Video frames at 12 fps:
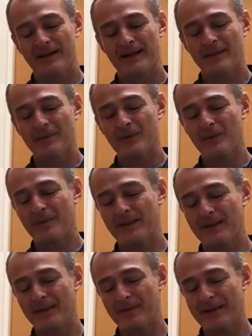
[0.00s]
I'm
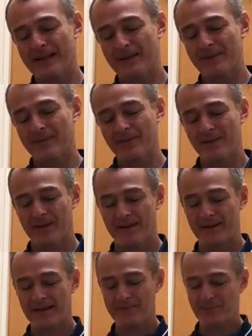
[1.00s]
looping it around
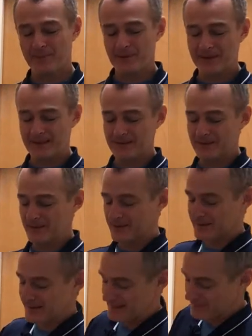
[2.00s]
and putting a
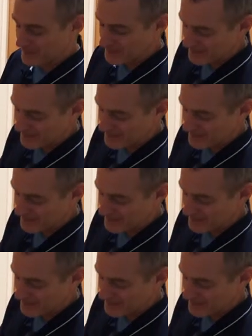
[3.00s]
little simple